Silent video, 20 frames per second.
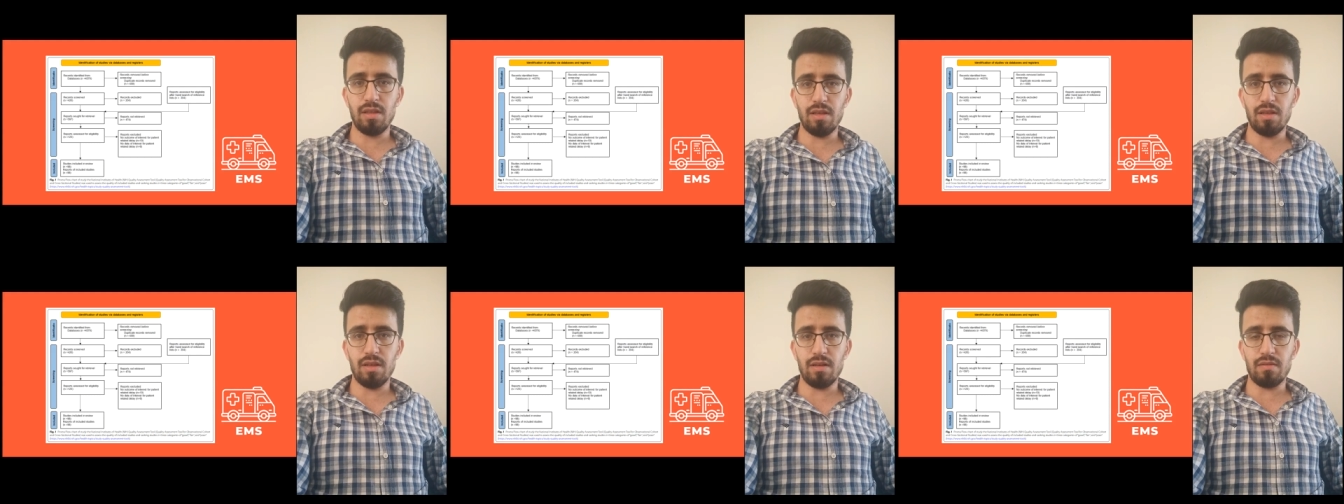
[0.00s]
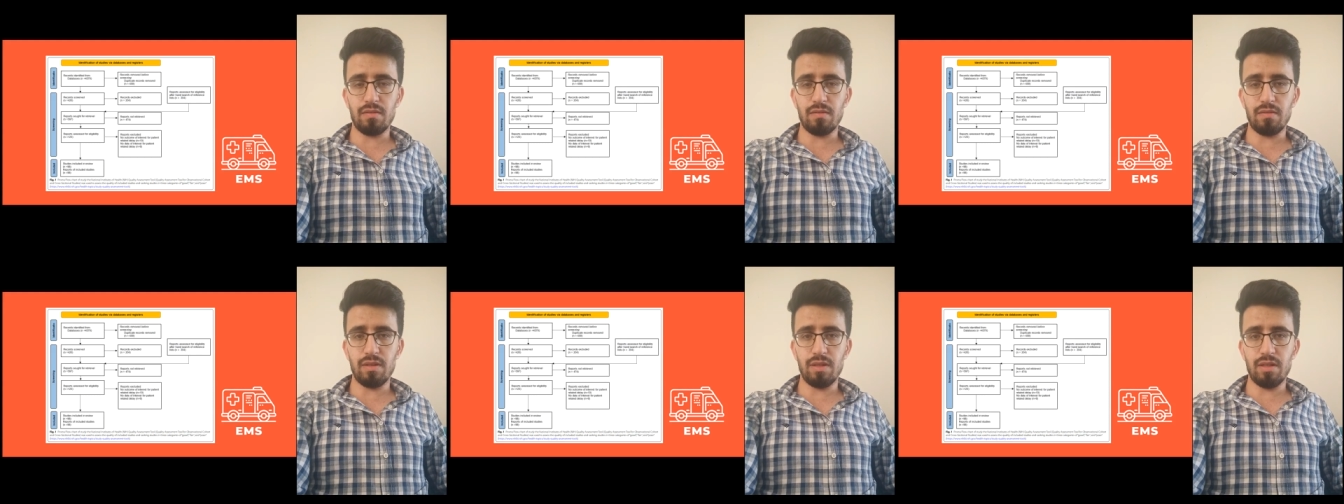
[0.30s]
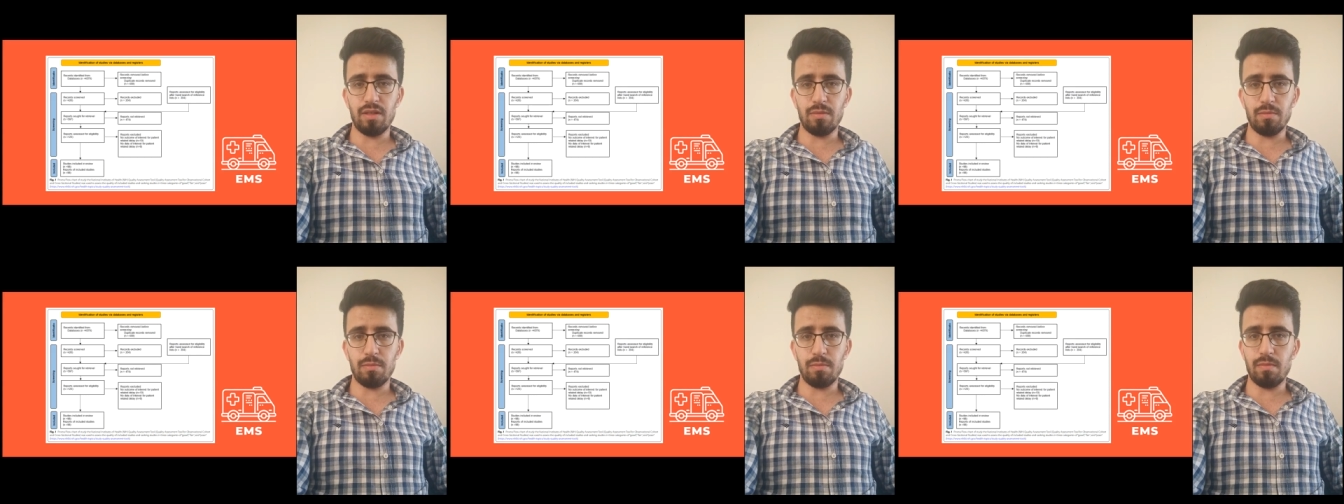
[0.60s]
There
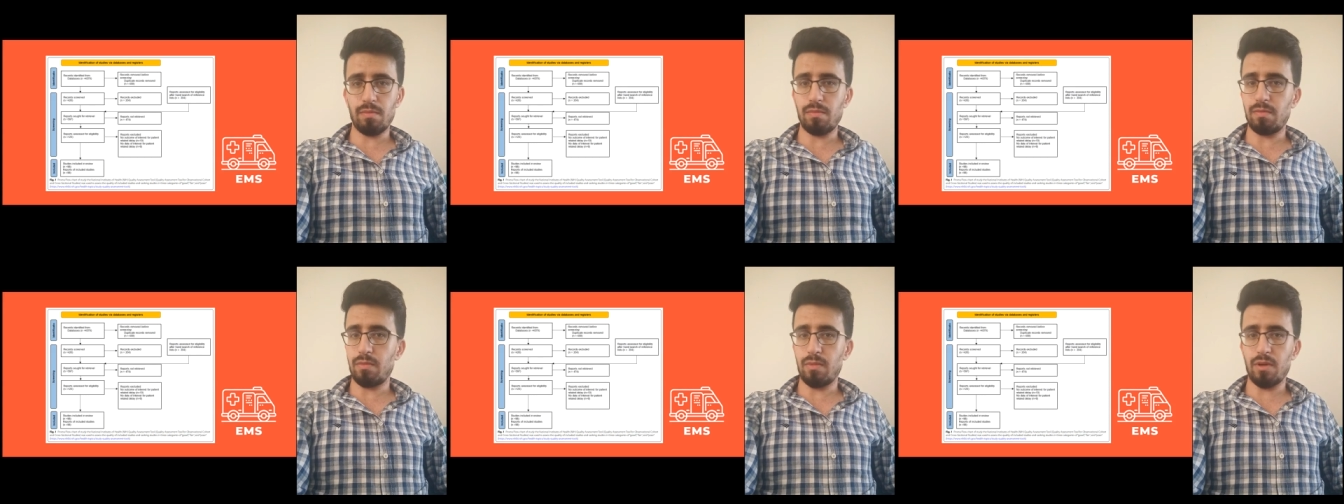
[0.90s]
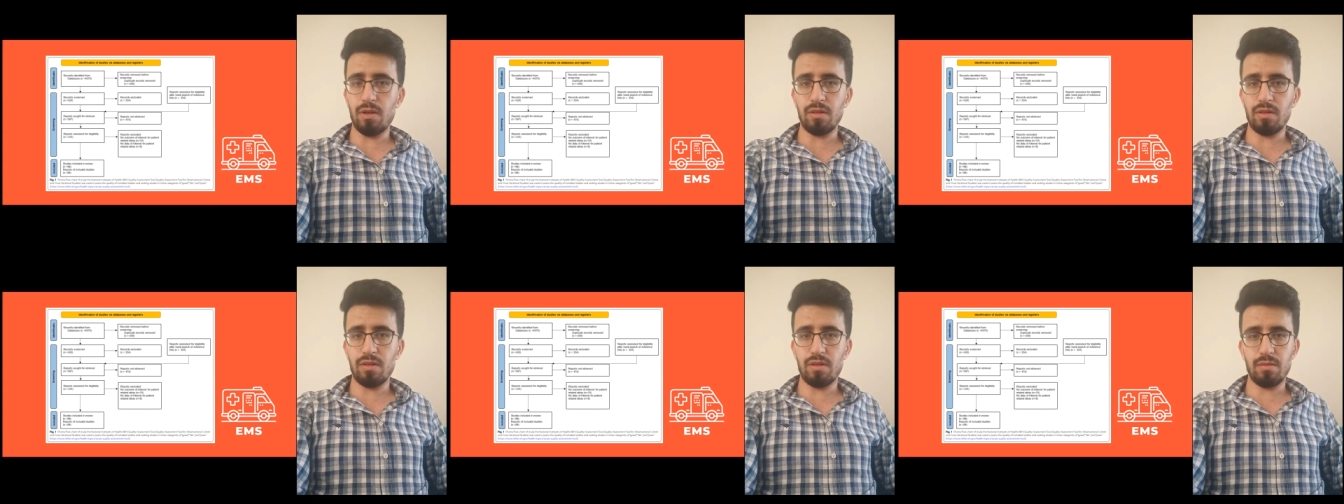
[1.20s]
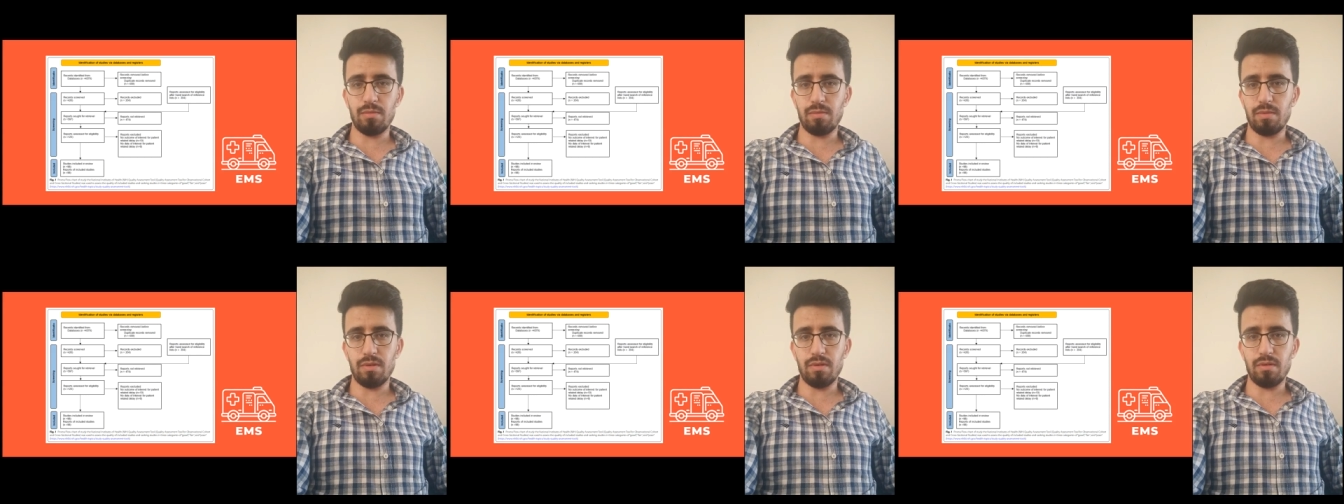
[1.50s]
were
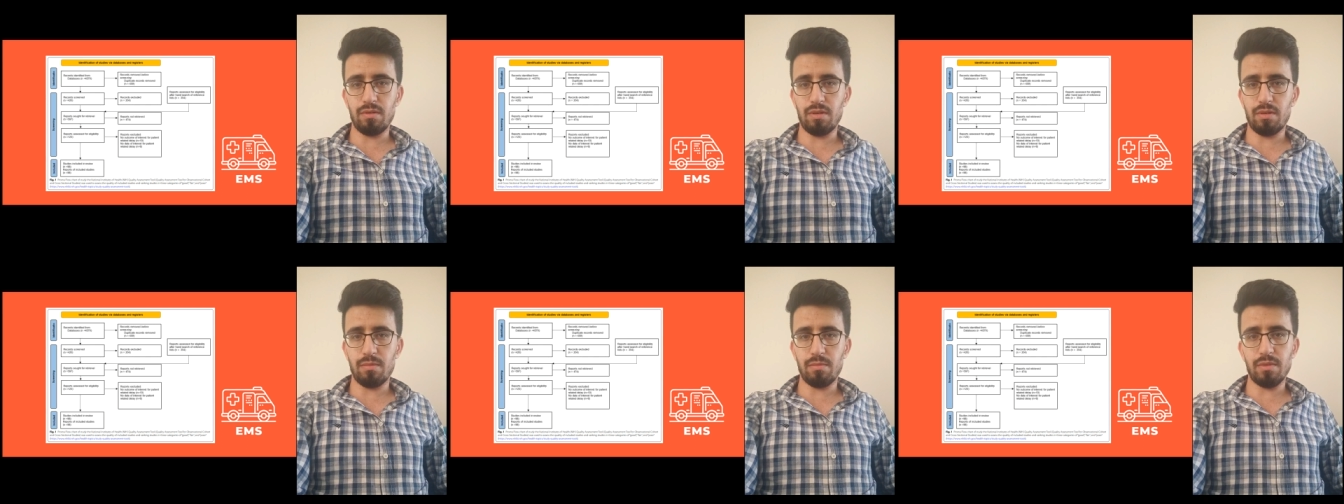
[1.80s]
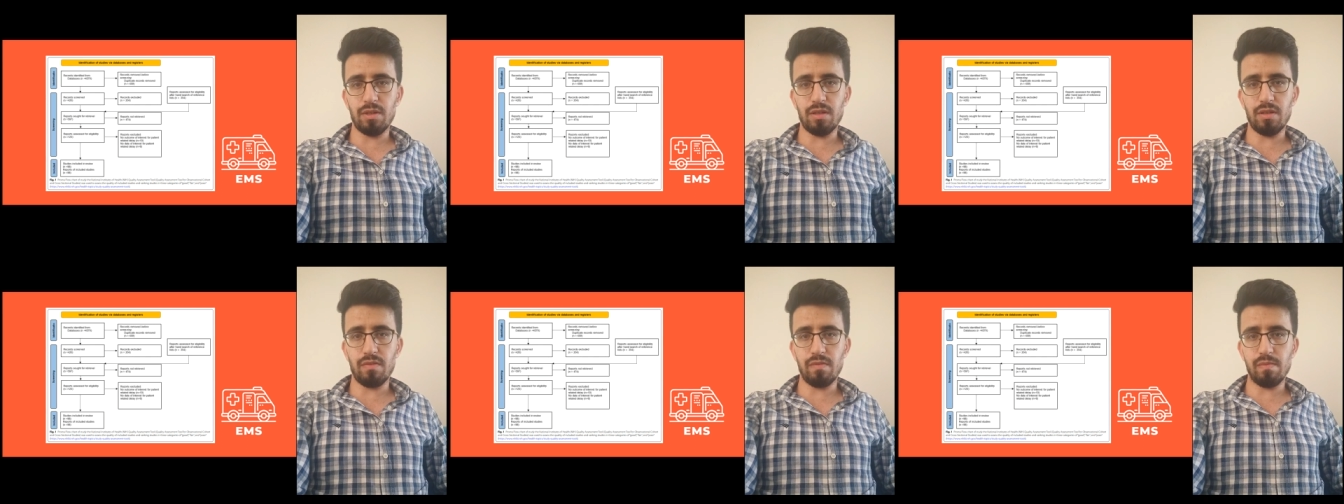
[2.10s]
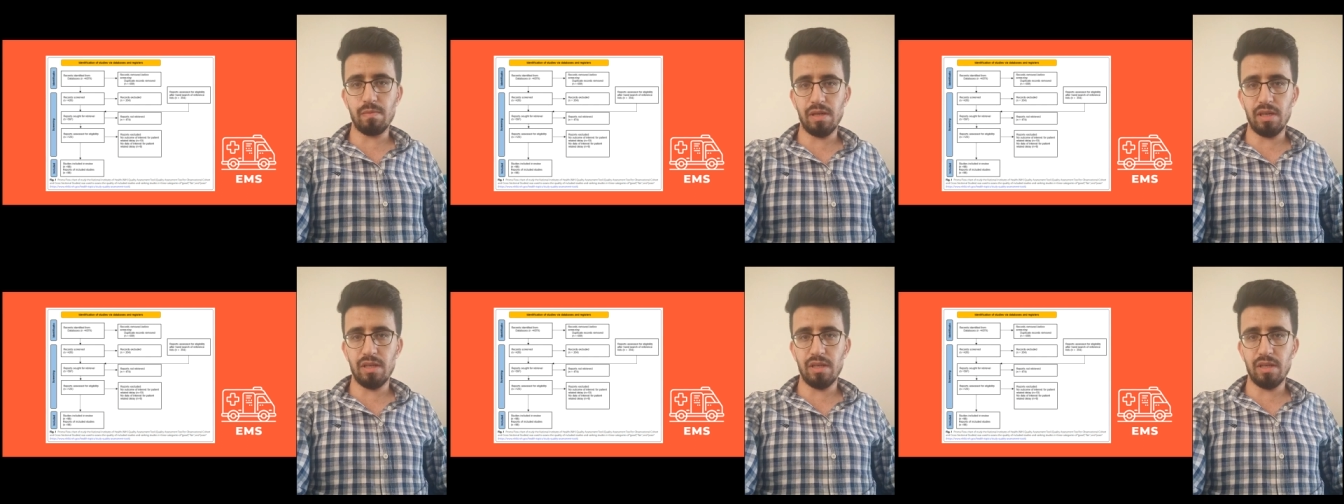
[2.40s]
multiple number of